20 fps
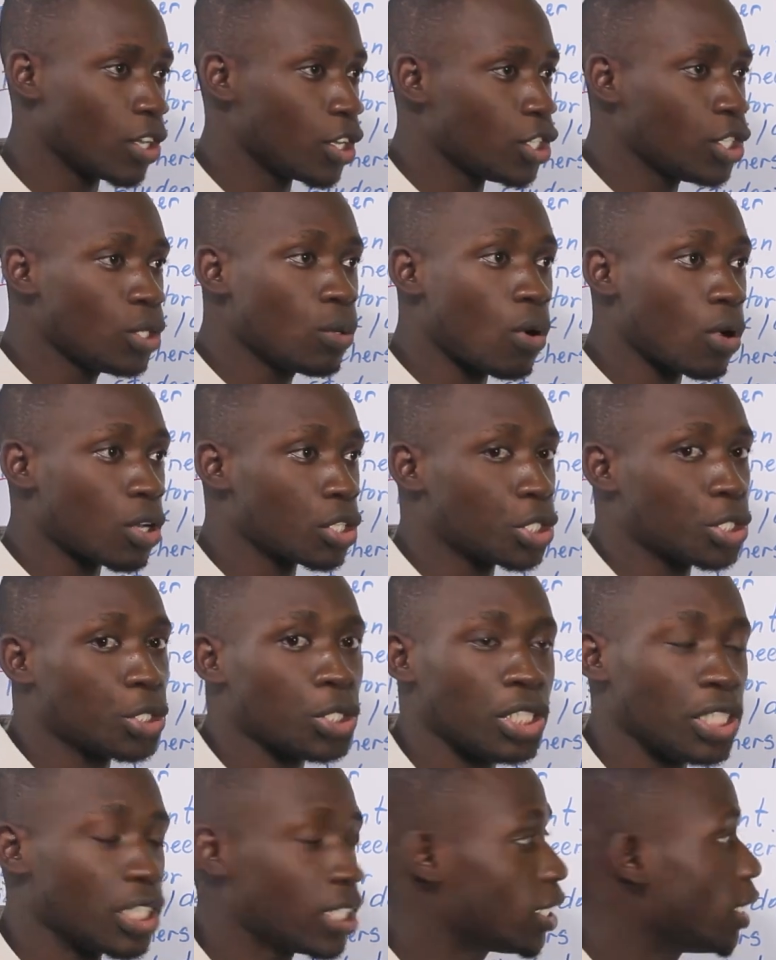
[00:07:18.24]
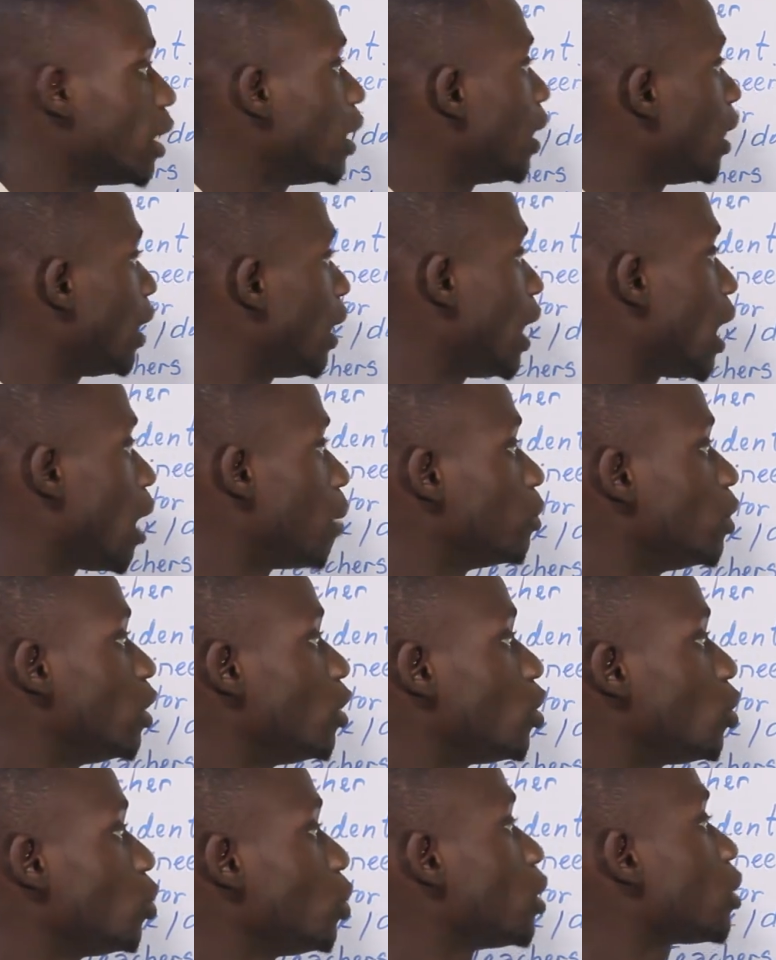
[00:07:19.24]
You are a student. Là, me dit
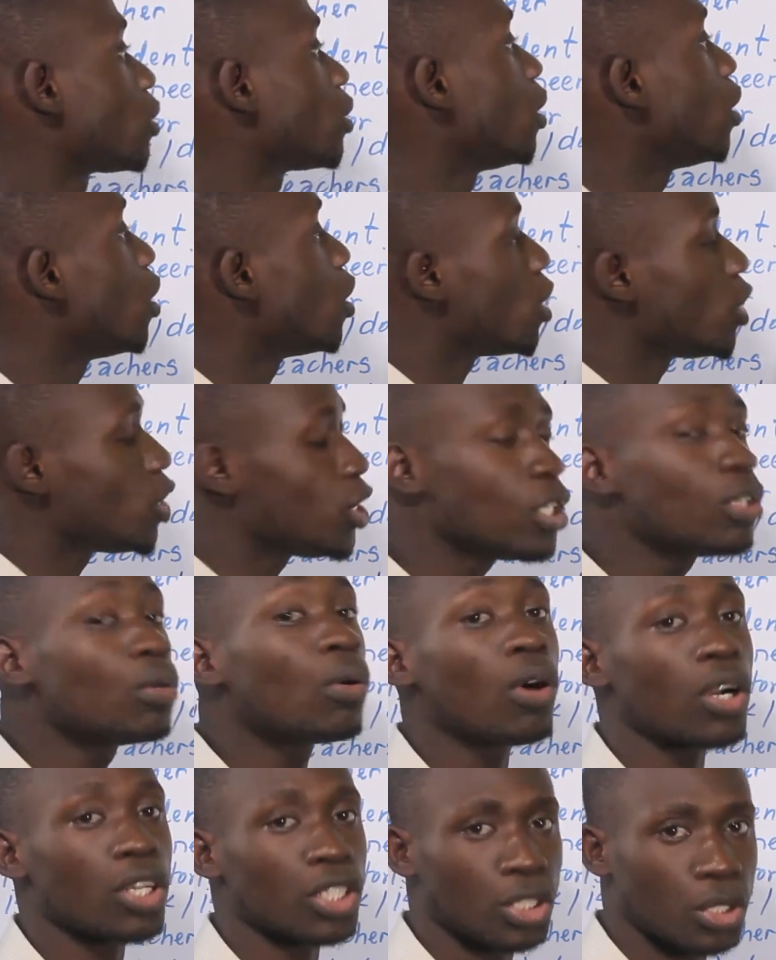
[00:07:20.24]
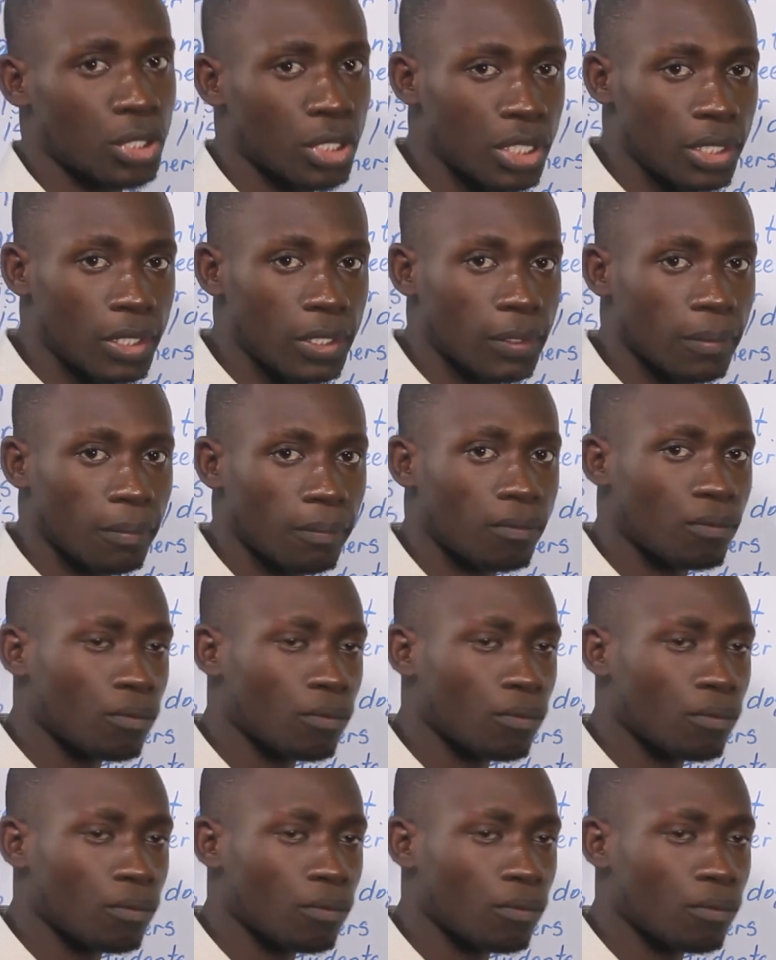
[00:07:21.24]
student. You are a student.